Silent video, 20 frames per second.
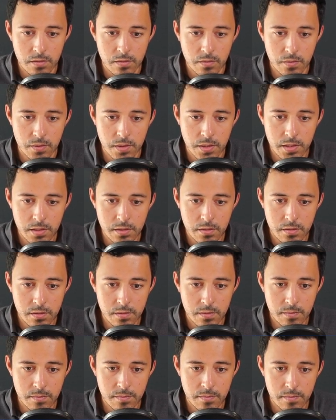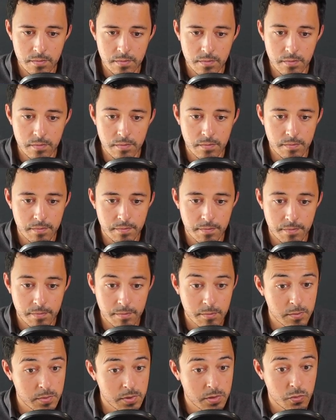Alright,
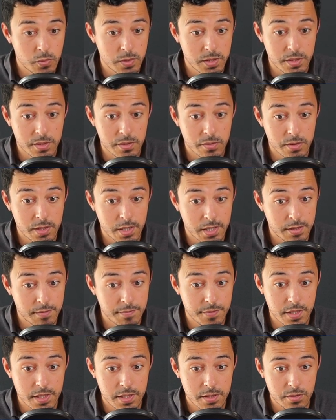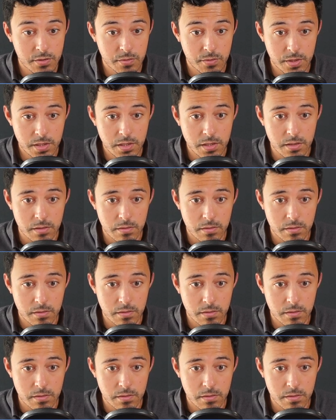but we don't have that screen.